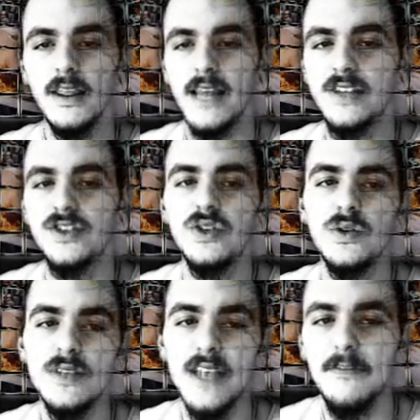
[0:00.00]
that
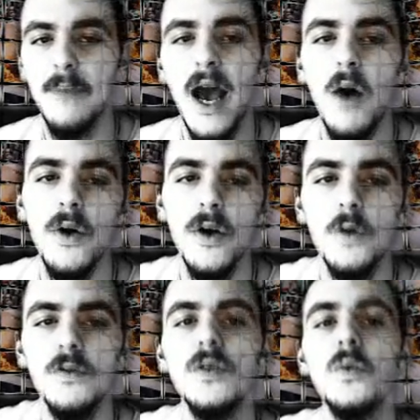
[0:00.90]
Jews have power
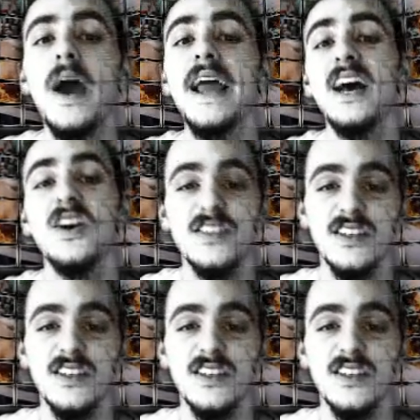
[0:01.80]
over the White House